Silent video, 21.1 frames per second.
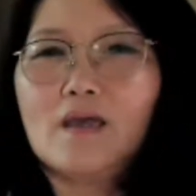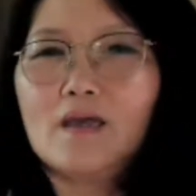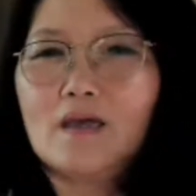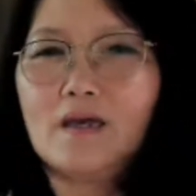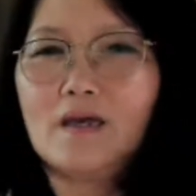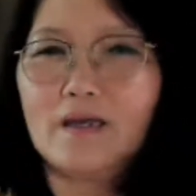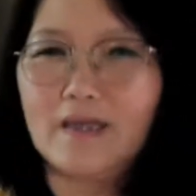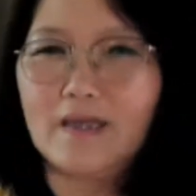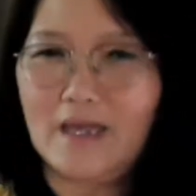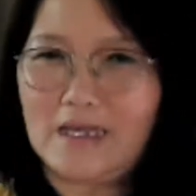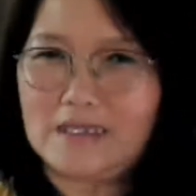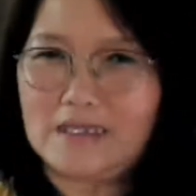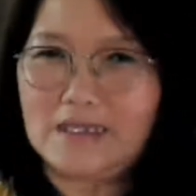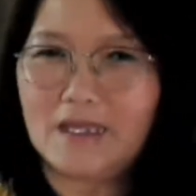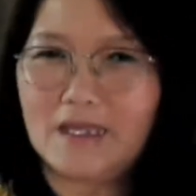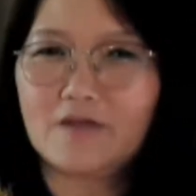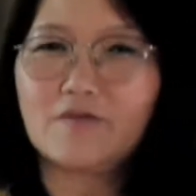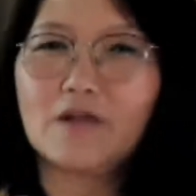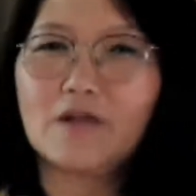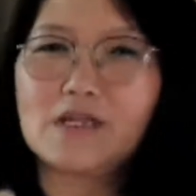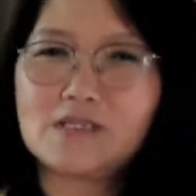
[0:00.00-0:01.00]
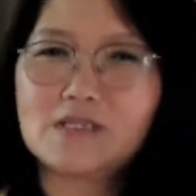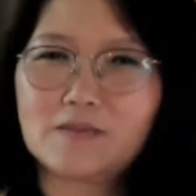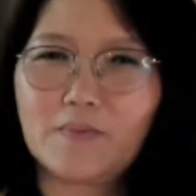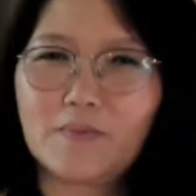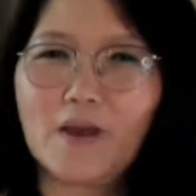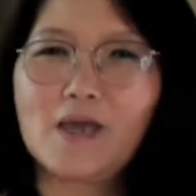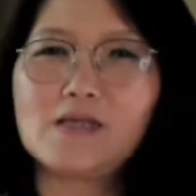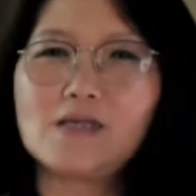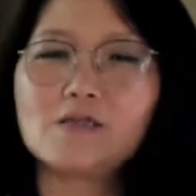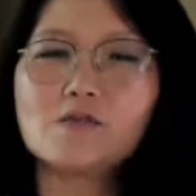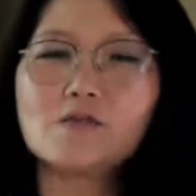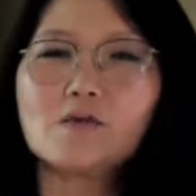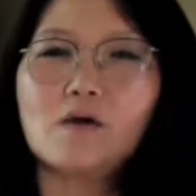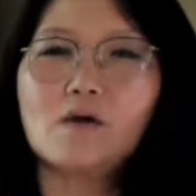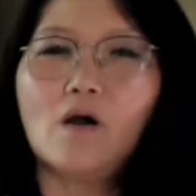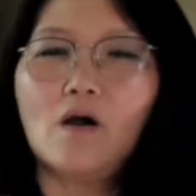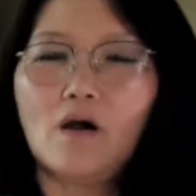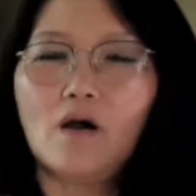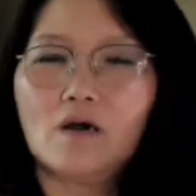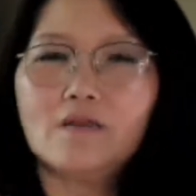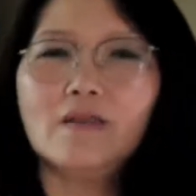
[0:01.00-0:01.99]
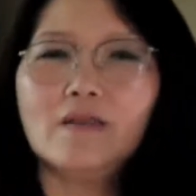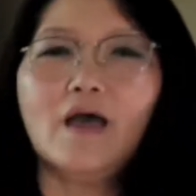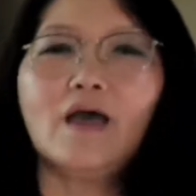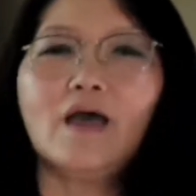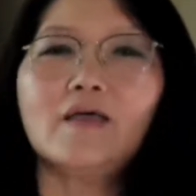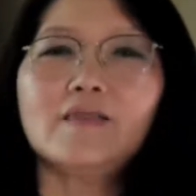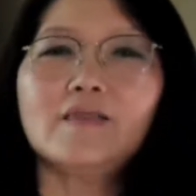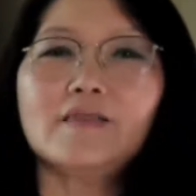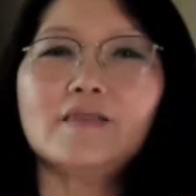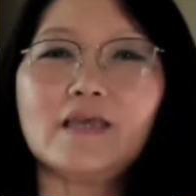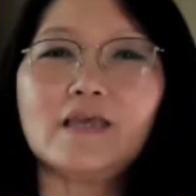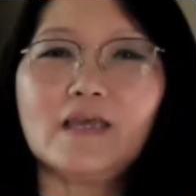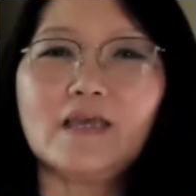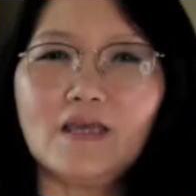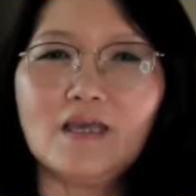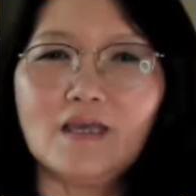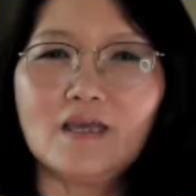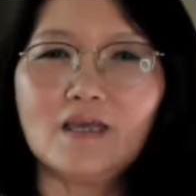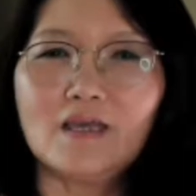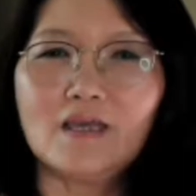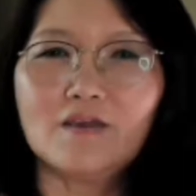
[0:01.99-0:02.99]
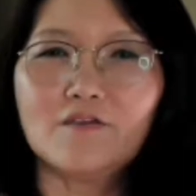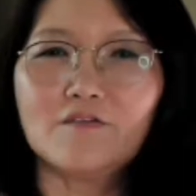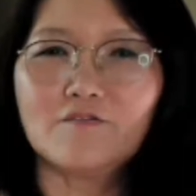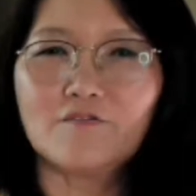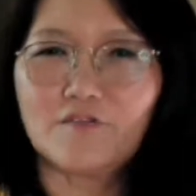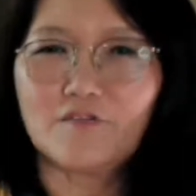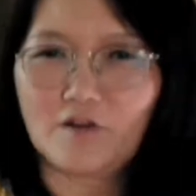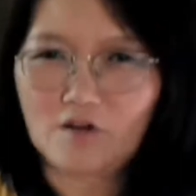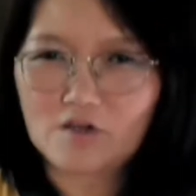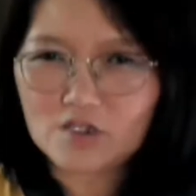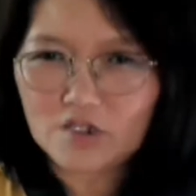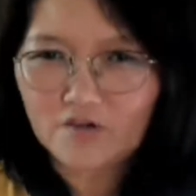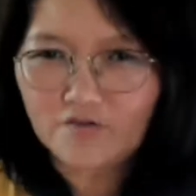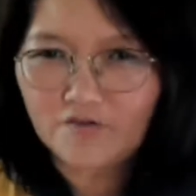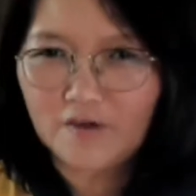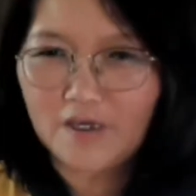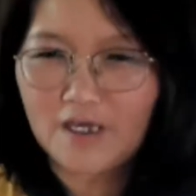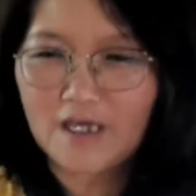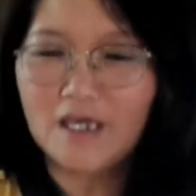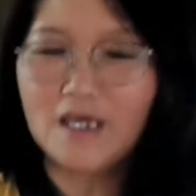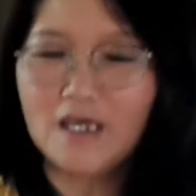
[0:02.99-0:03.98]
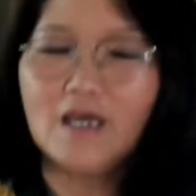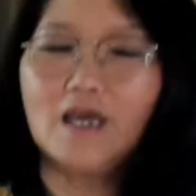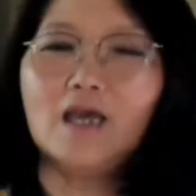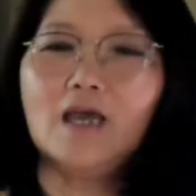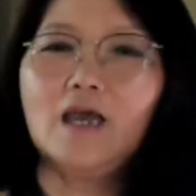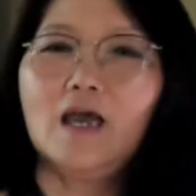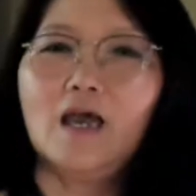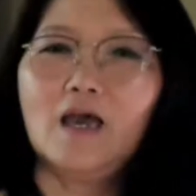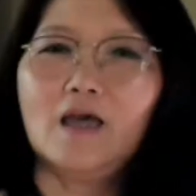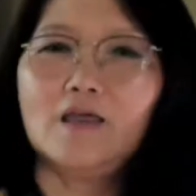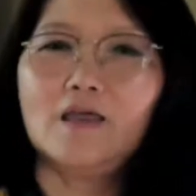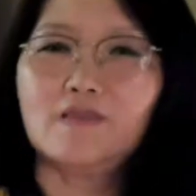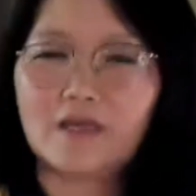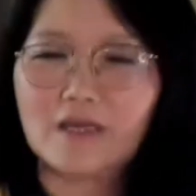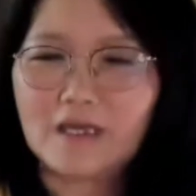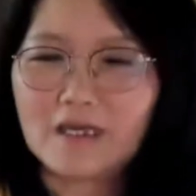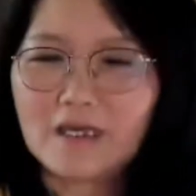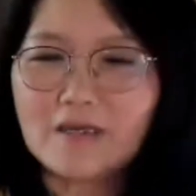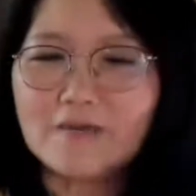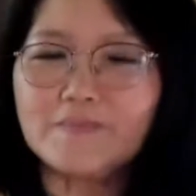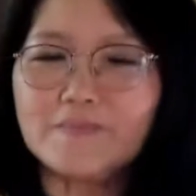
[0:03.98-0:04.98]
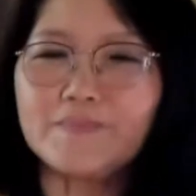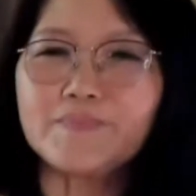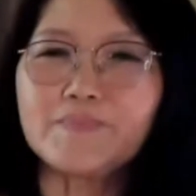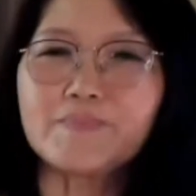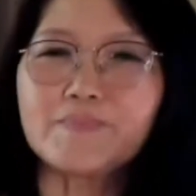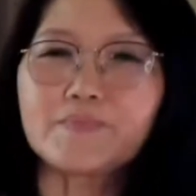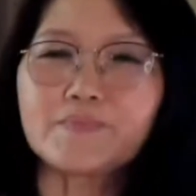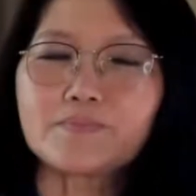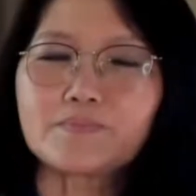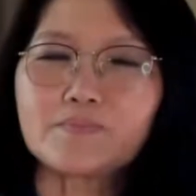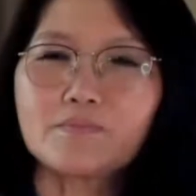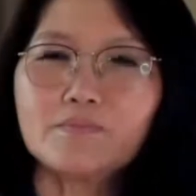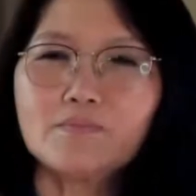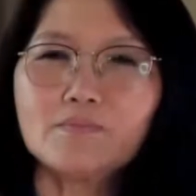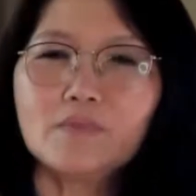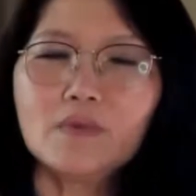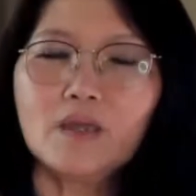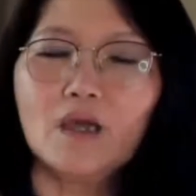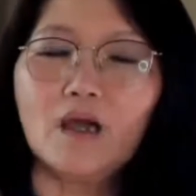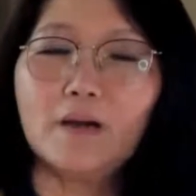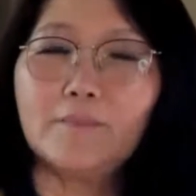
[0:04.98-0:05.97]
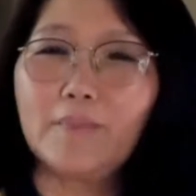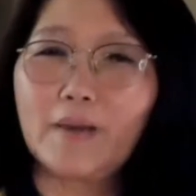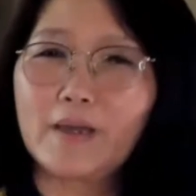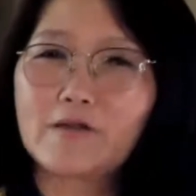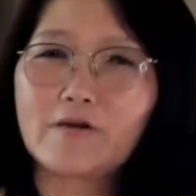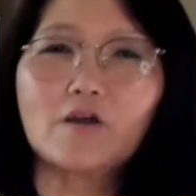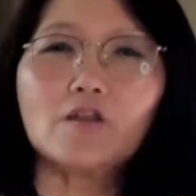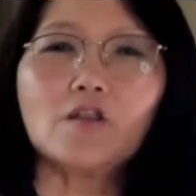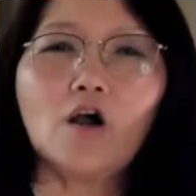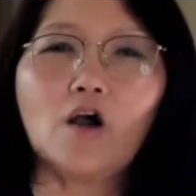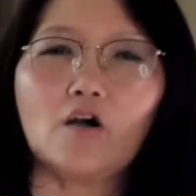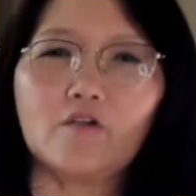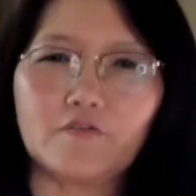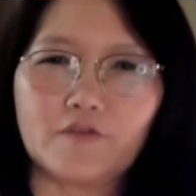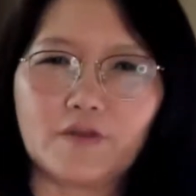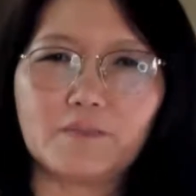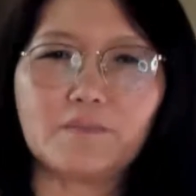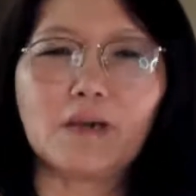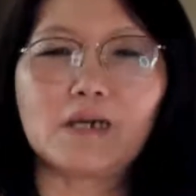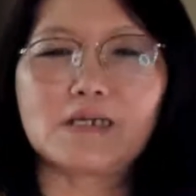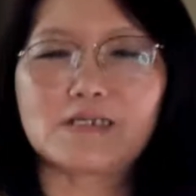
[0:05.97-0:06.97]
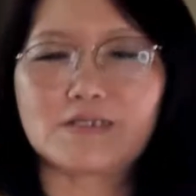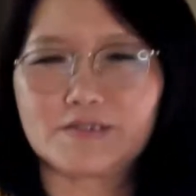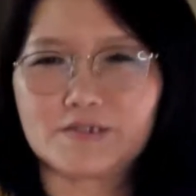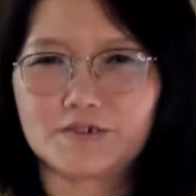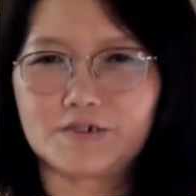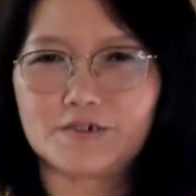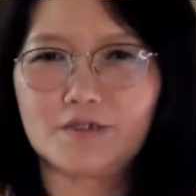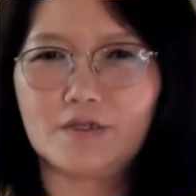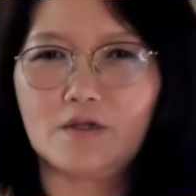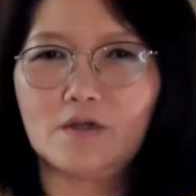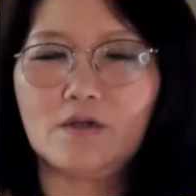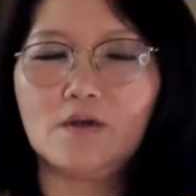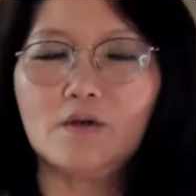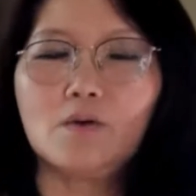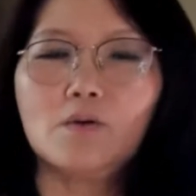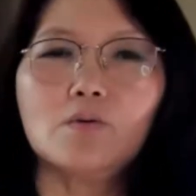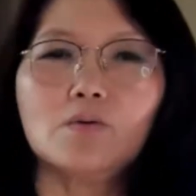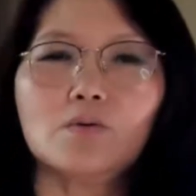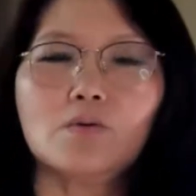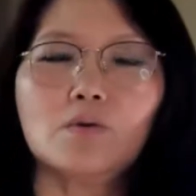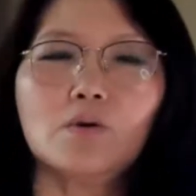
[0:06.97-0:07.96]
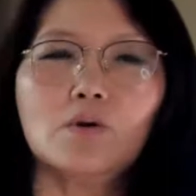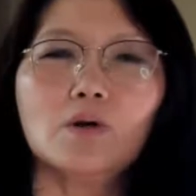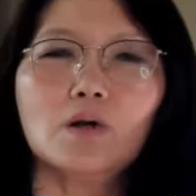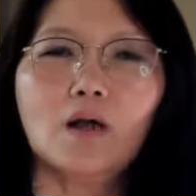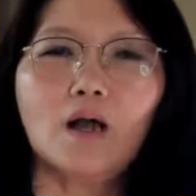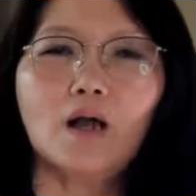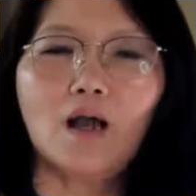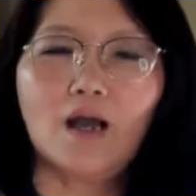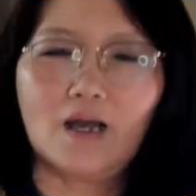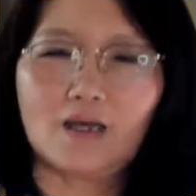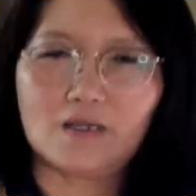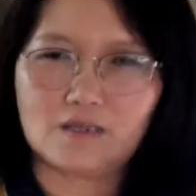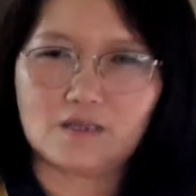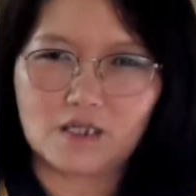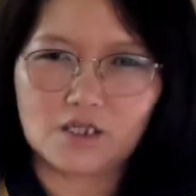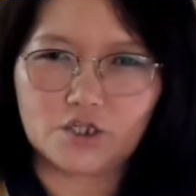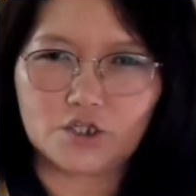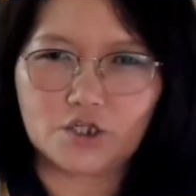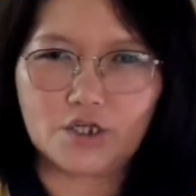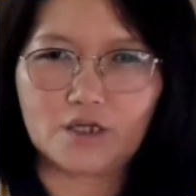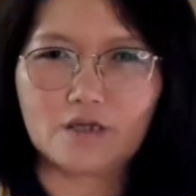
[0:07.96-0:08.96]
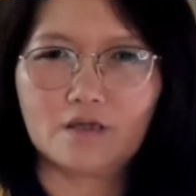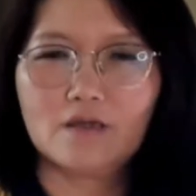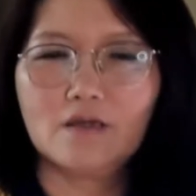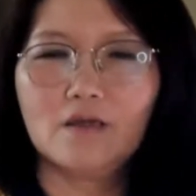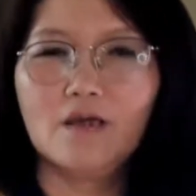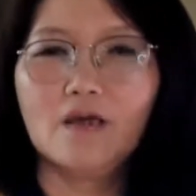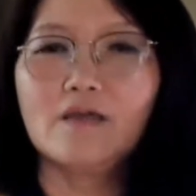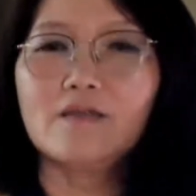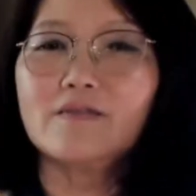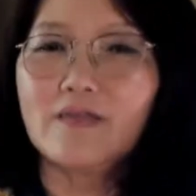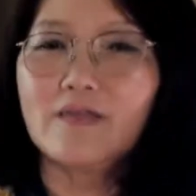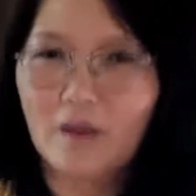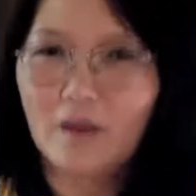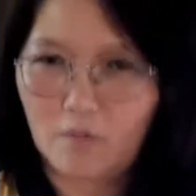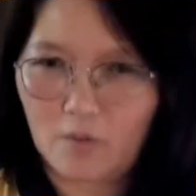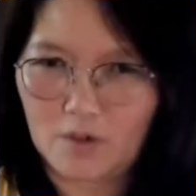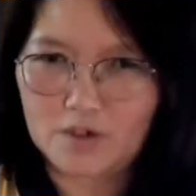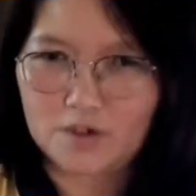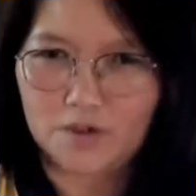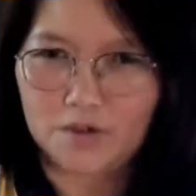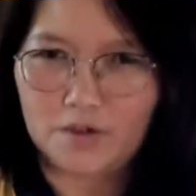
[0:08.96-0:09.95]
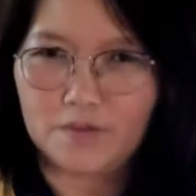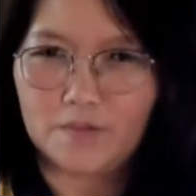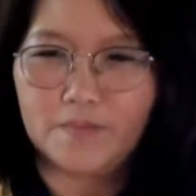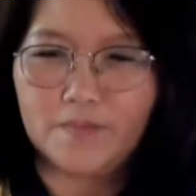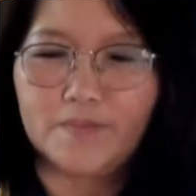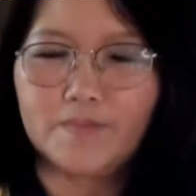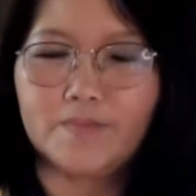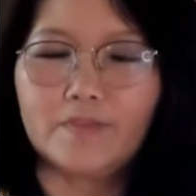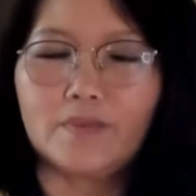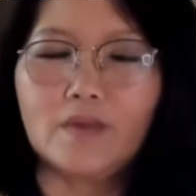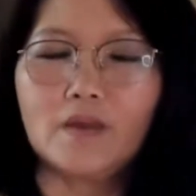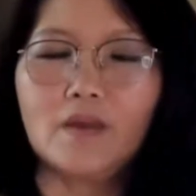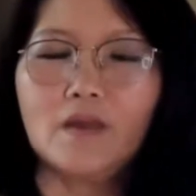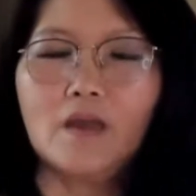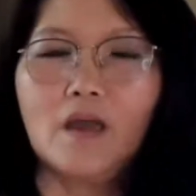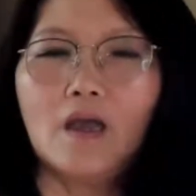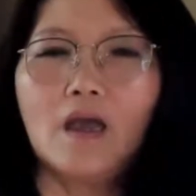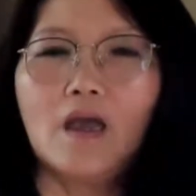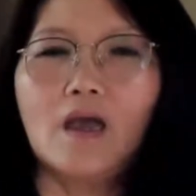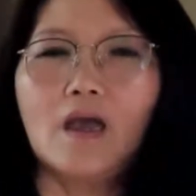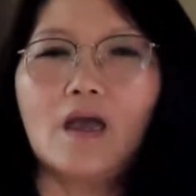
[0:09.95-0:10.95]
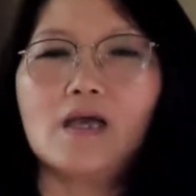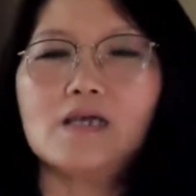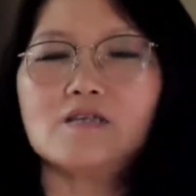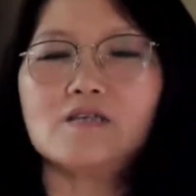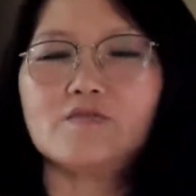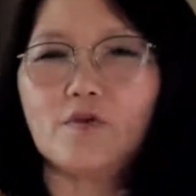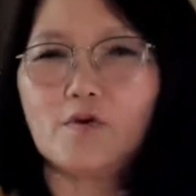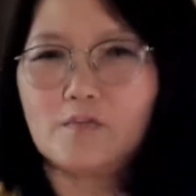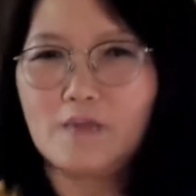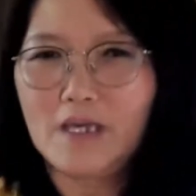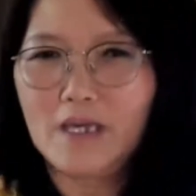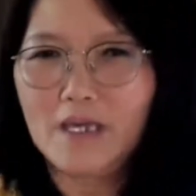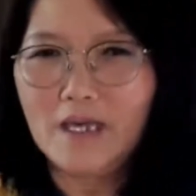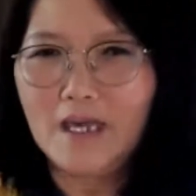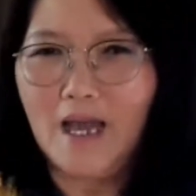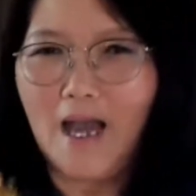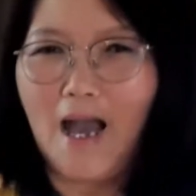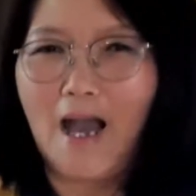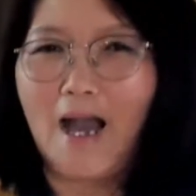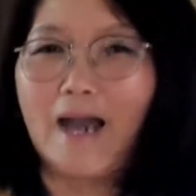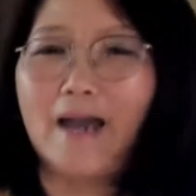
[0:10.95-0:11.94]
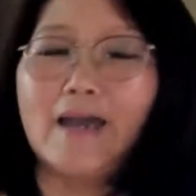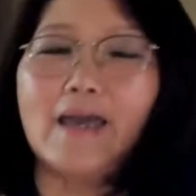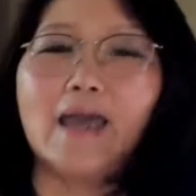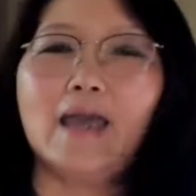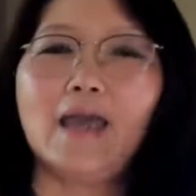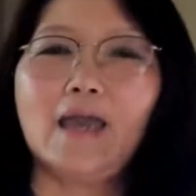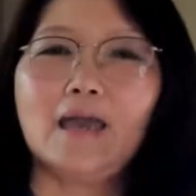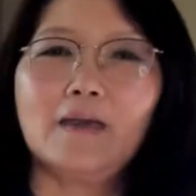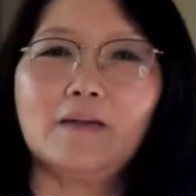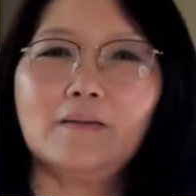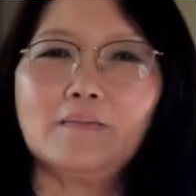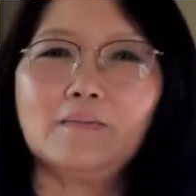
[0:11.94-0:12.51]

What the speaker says: Again, it really depends on the philosophy, the background of the masters who are teaching Taekwondo. As for me, my